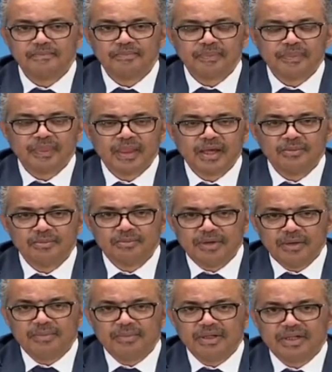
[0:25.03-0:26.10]
People
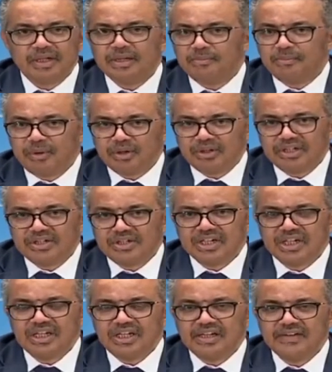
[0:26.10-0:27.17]
can potentially
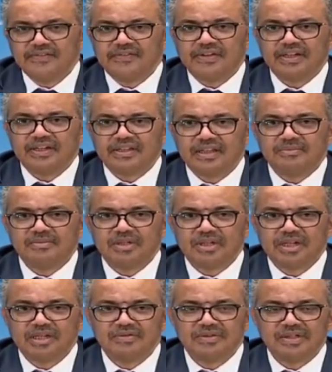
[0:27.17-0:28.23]
infect
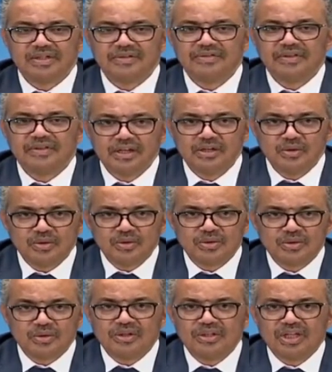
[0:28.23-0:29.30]
themselves if they use
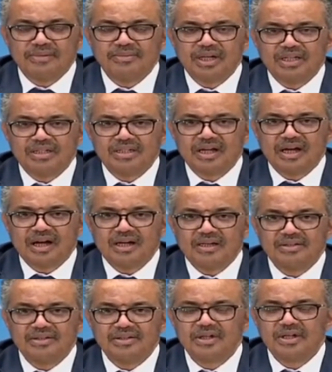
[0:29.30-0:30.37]
contaminated hands
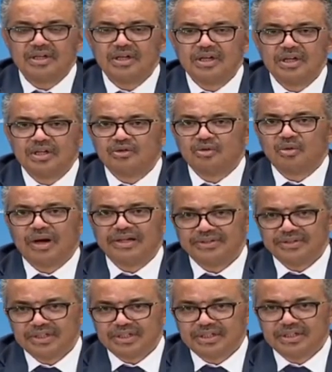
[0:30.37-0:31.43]
to
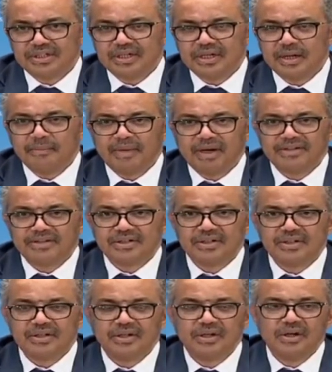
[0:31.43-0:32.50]
adjust a mask
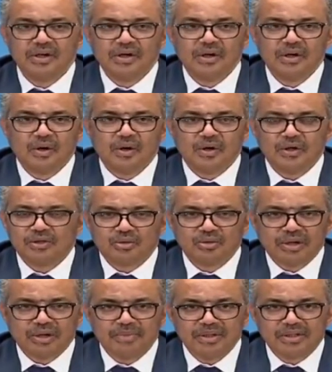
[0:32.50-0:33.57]
or to
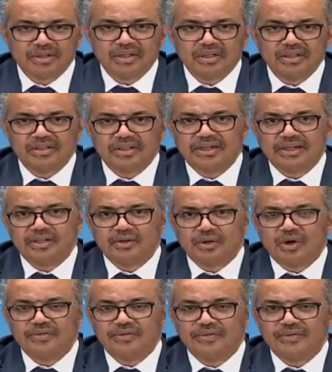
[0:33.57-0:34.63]
repeatedly take it off
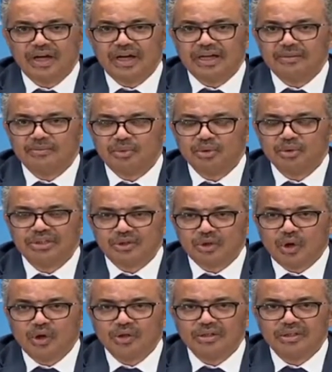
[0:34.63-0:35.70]
and put it on
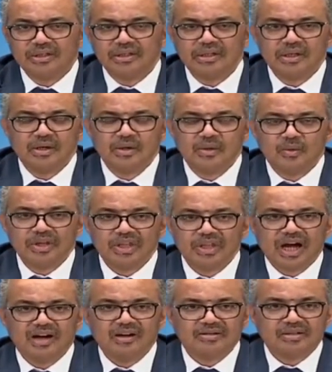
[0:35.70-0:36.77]
without
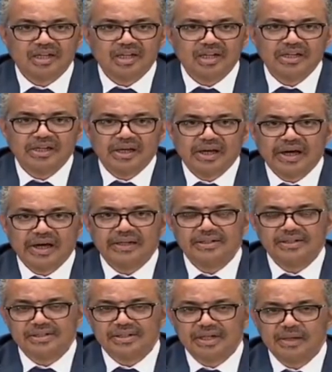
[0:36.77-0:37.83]
cleaning hands
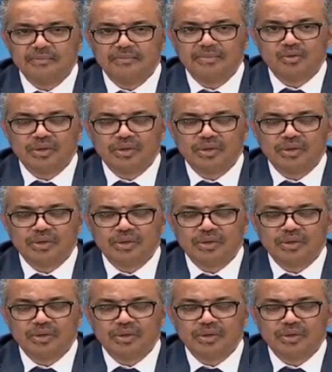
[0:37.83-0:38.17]
in between.